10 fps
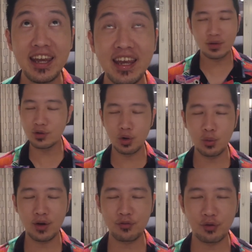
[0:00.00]
You know
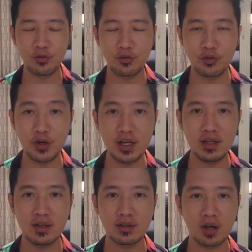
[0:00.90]
what? For
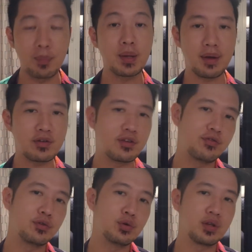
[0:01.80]
free complimentary
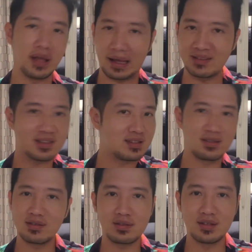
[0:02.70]
food,
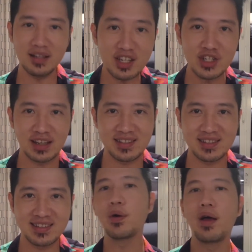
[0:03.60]
it's delicious.